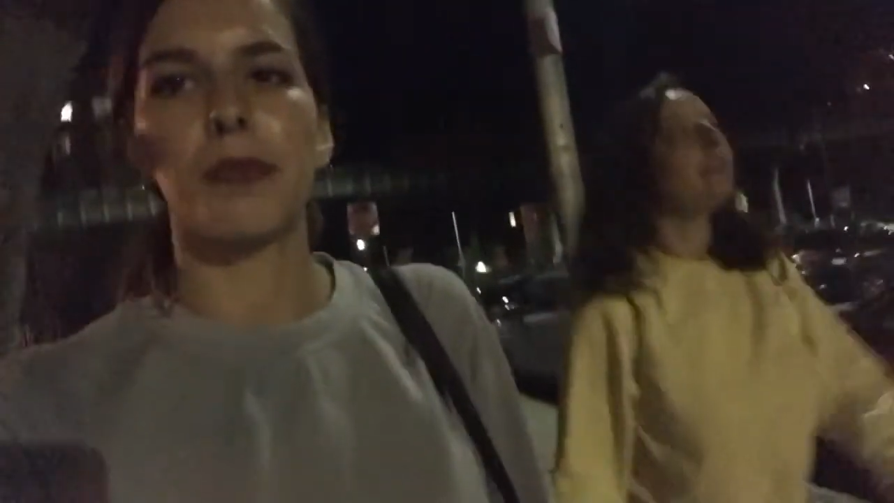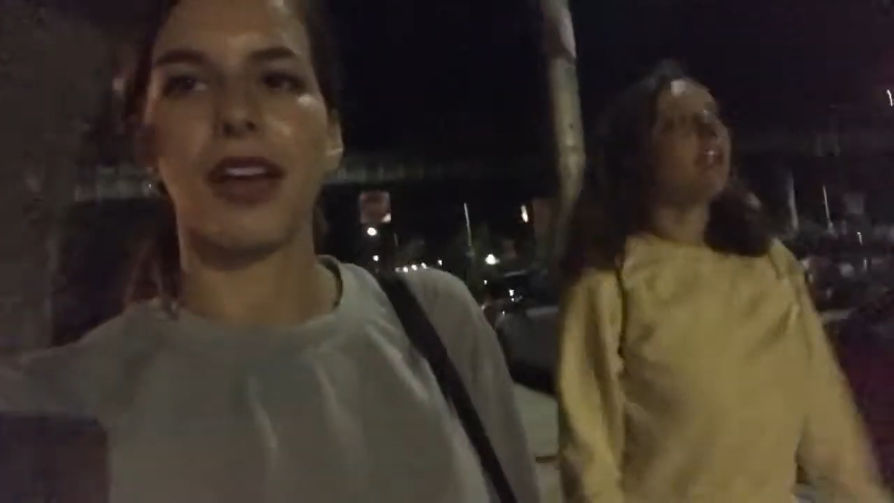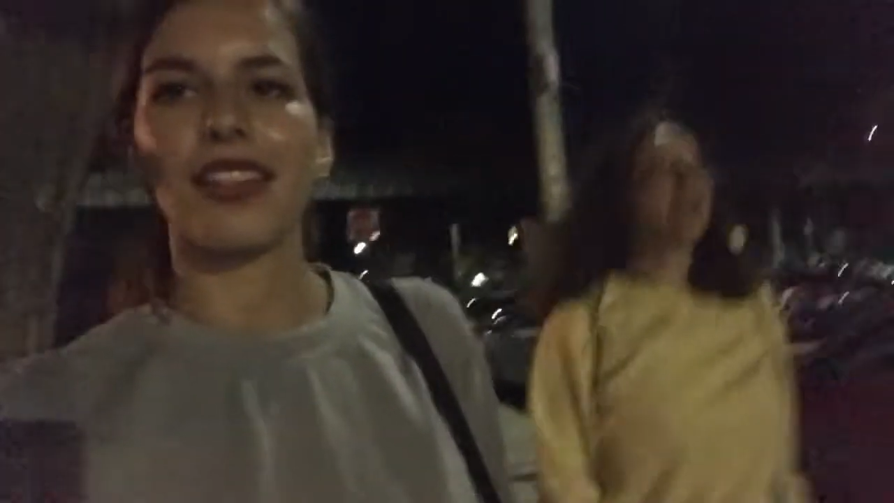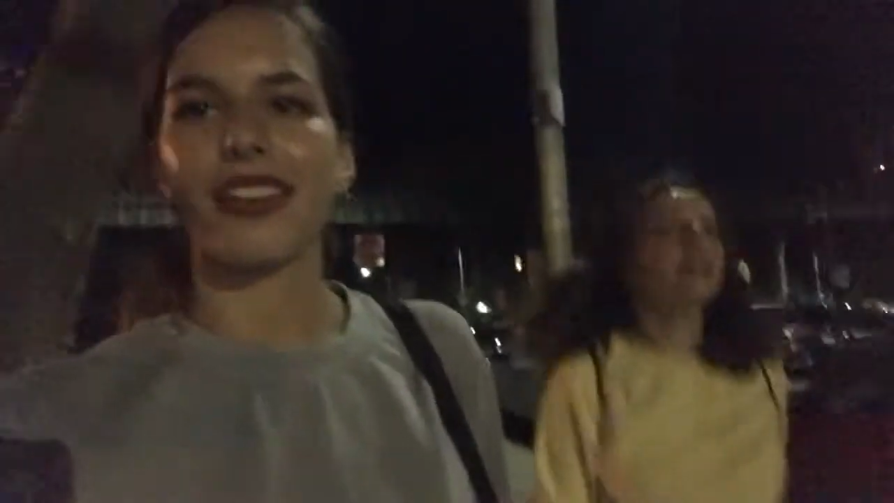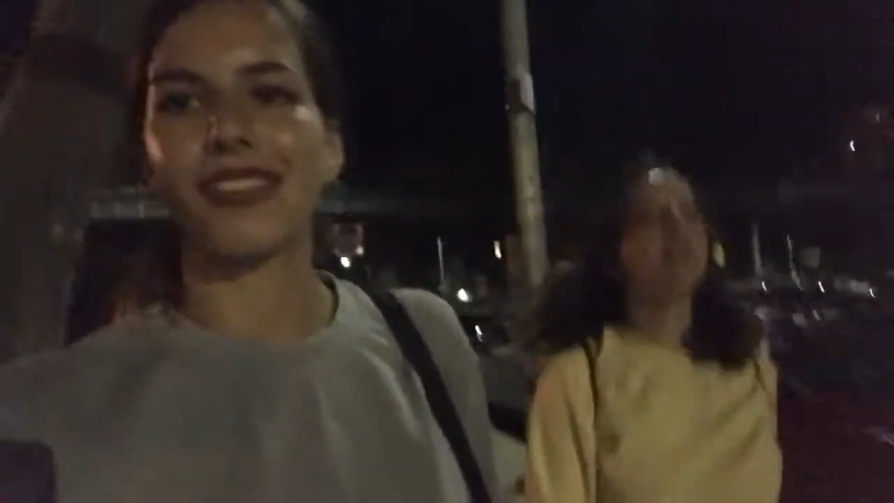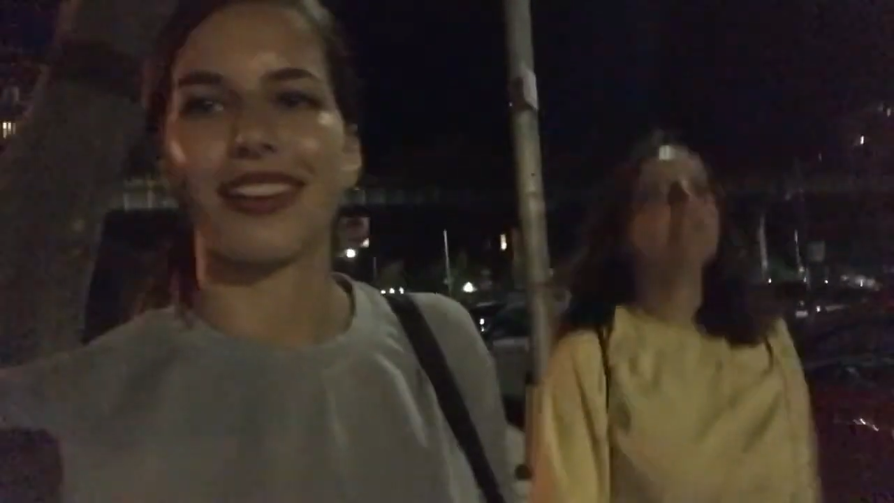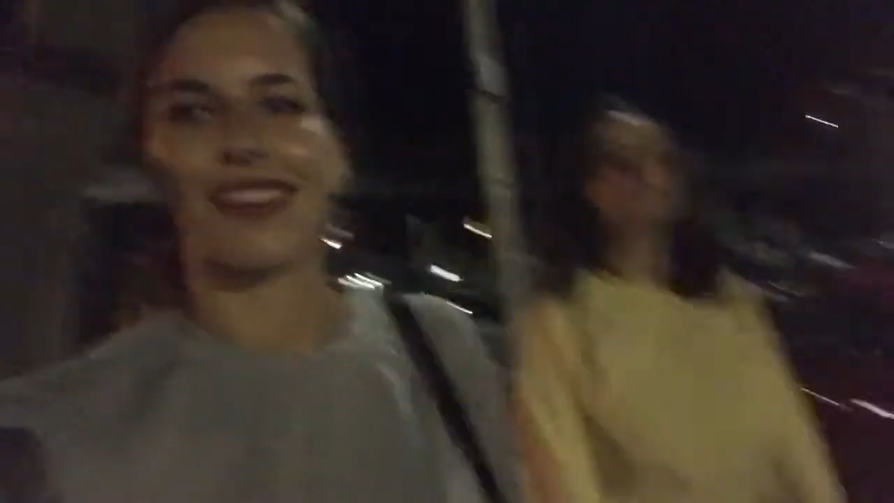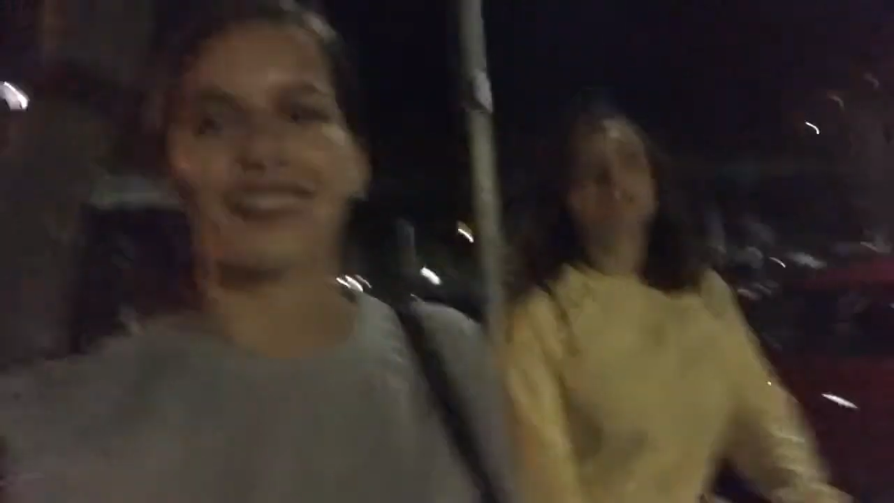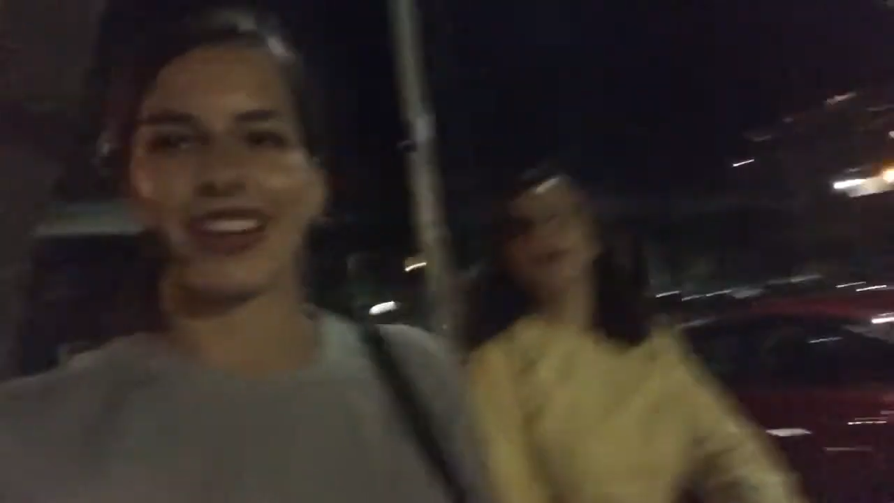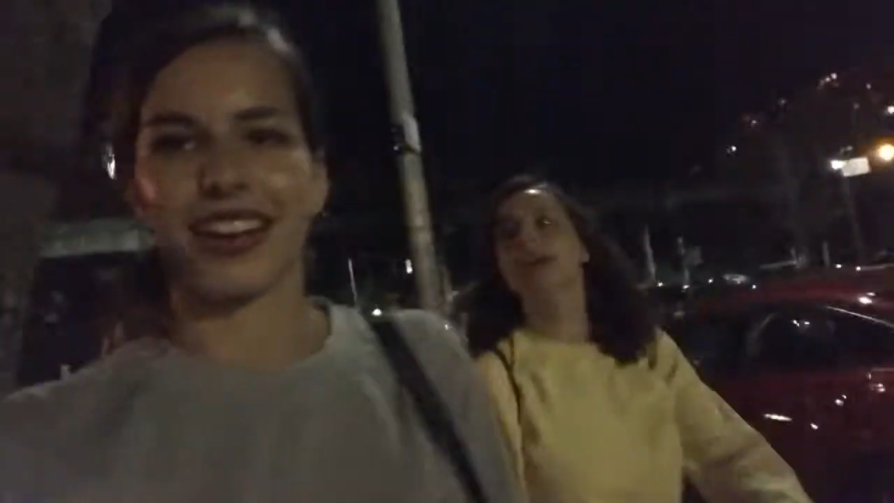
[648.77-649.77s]
I'm not that
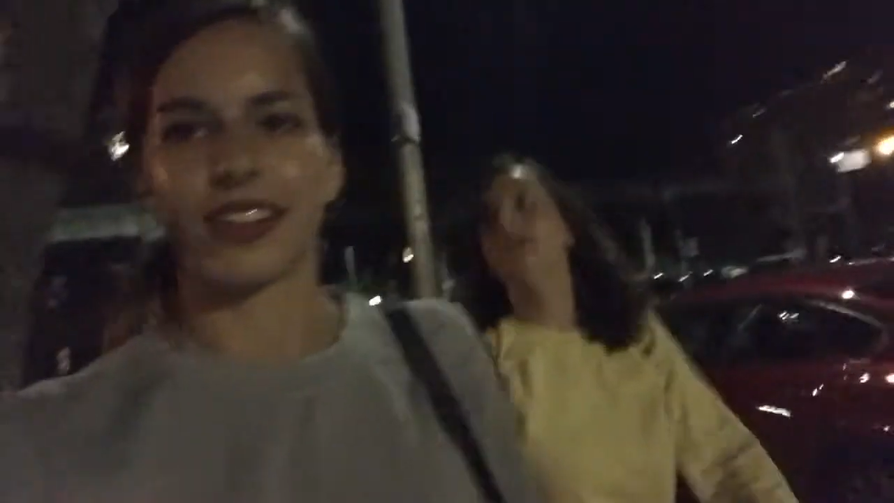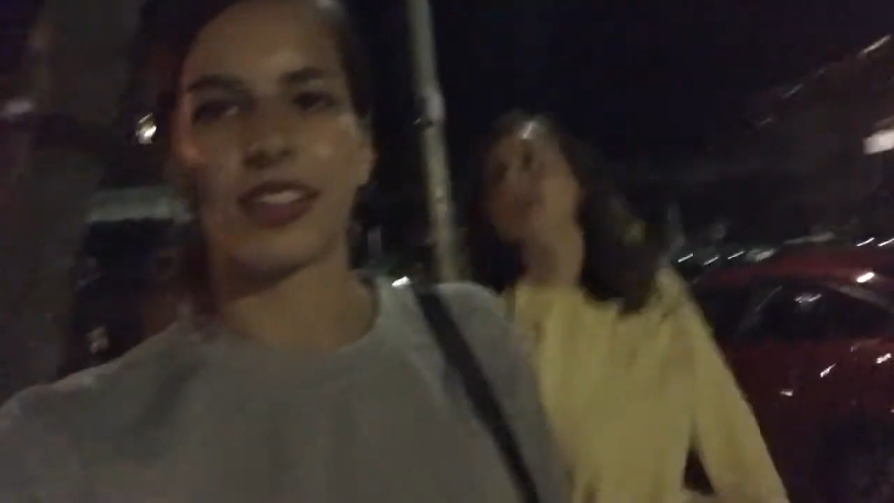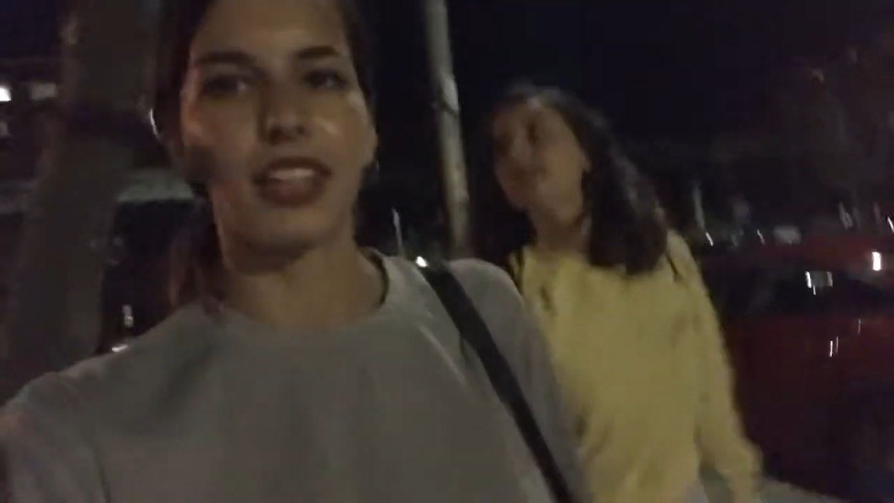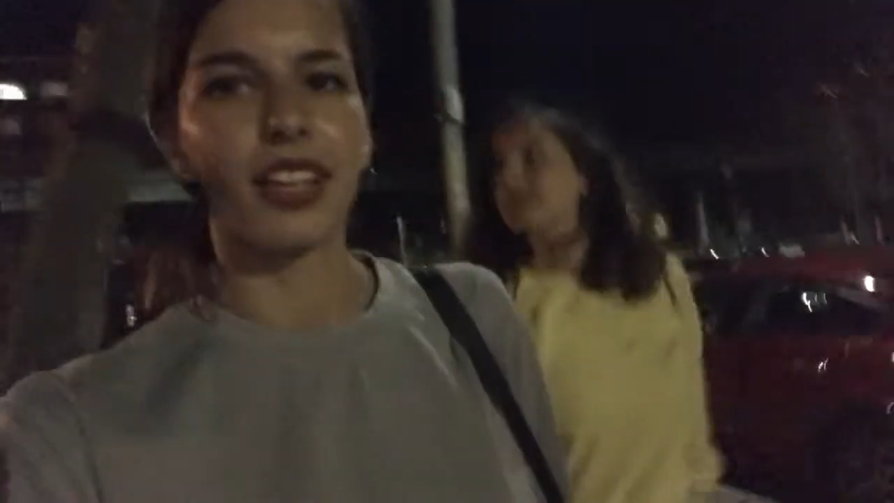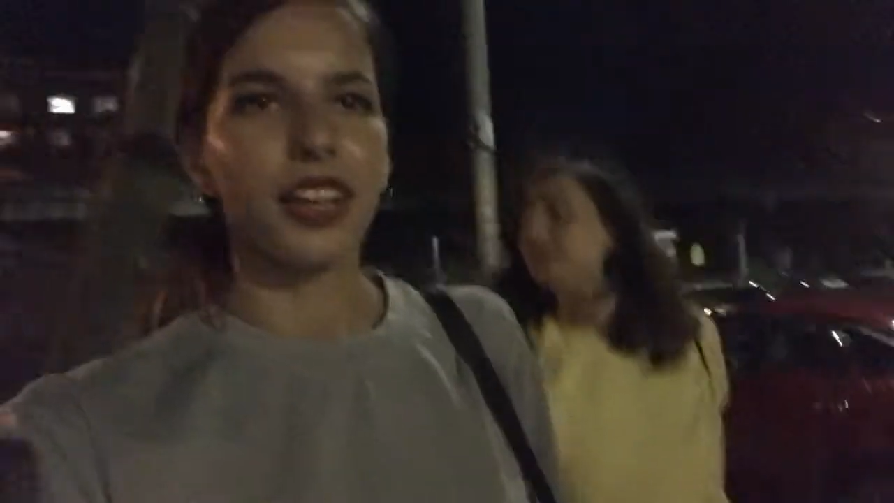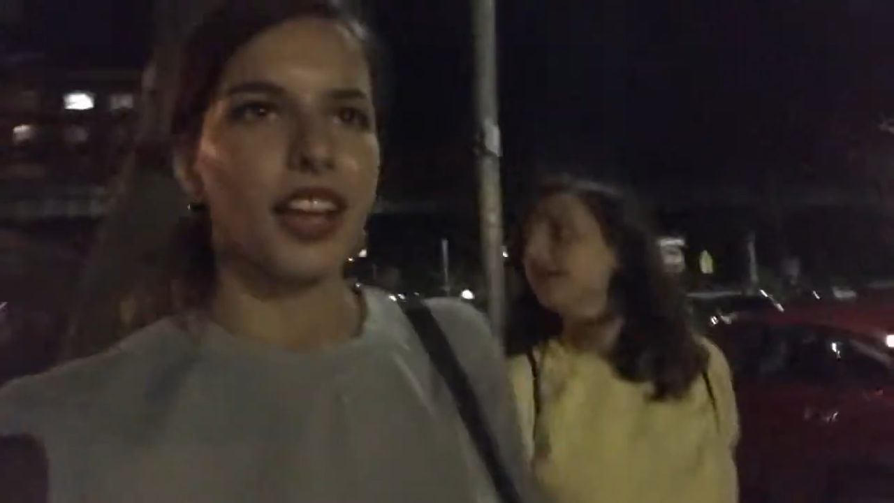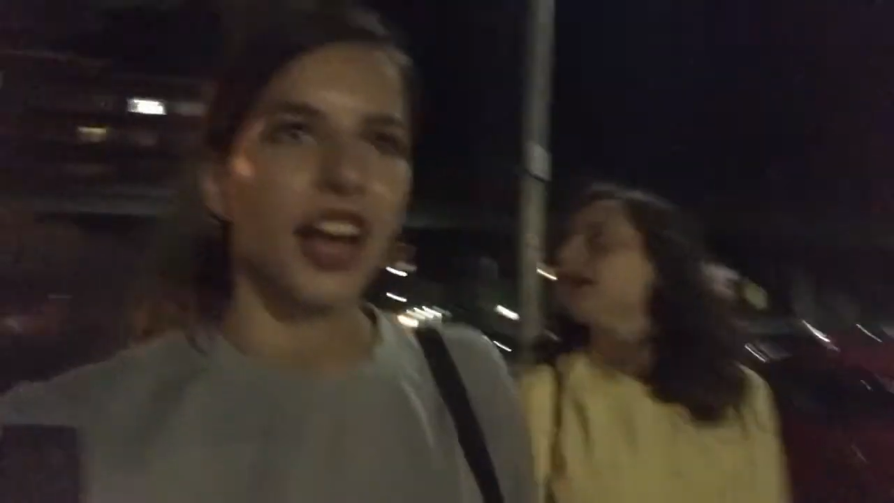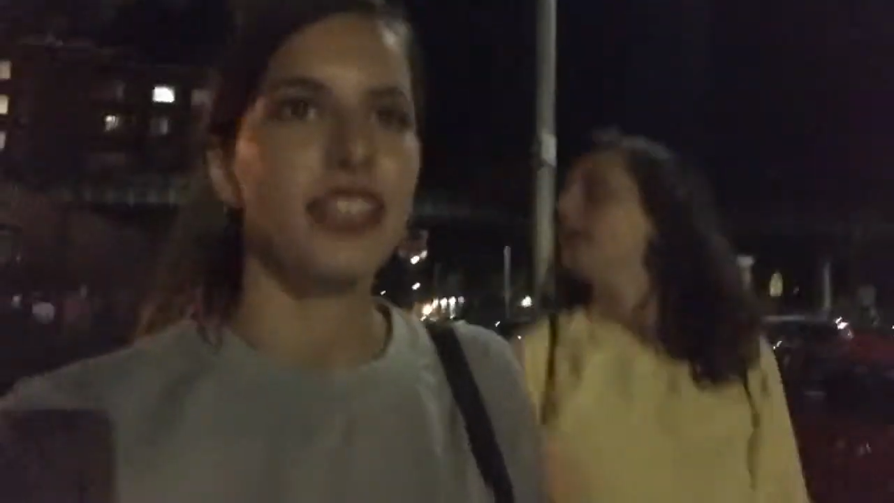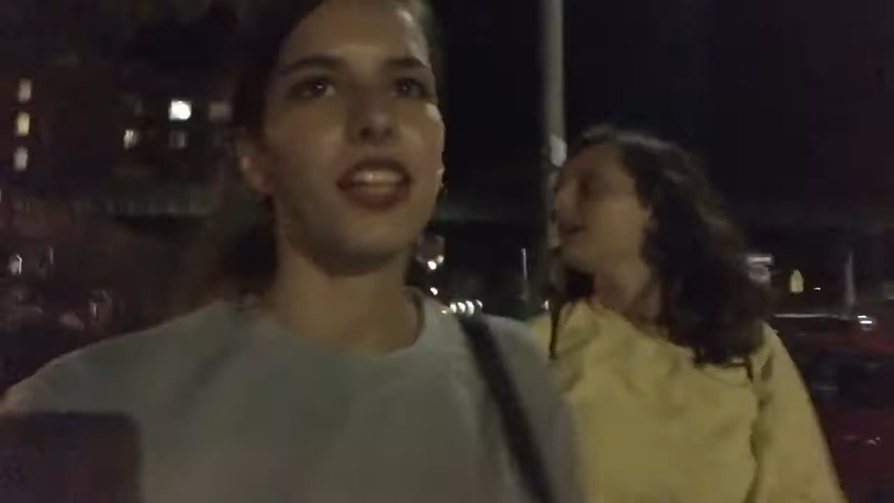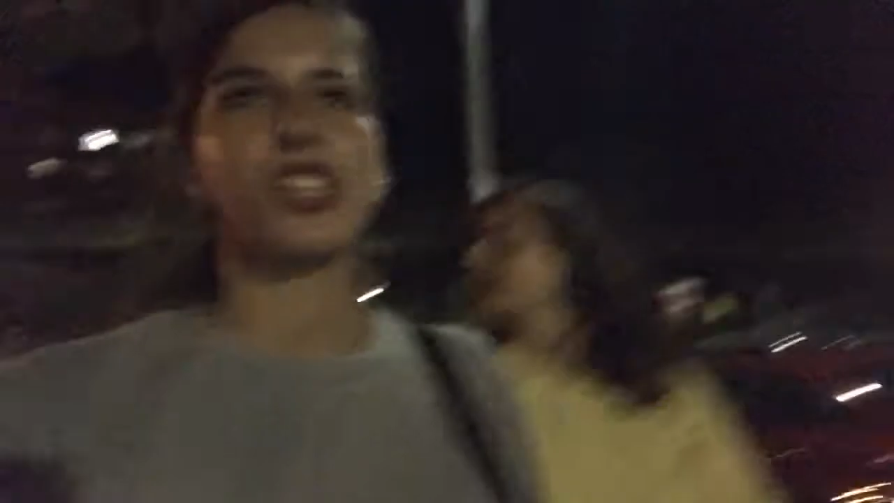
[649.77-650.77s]
scared right now.
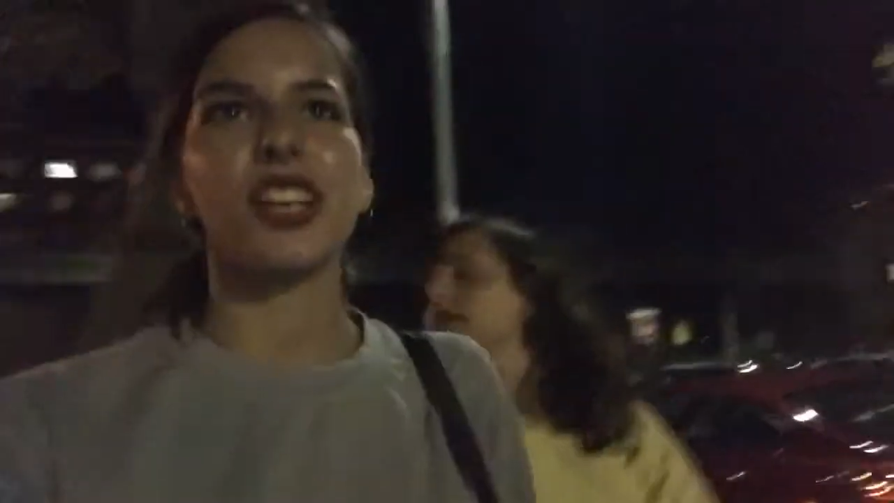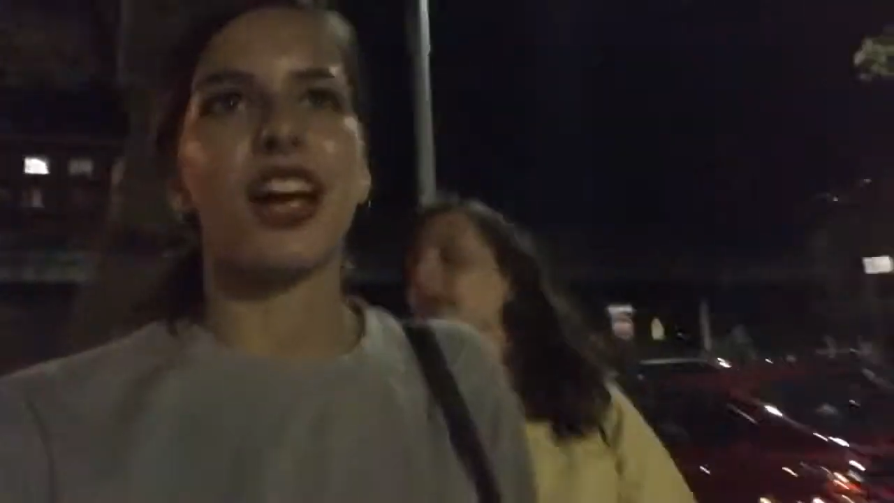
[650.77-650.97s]
It's actually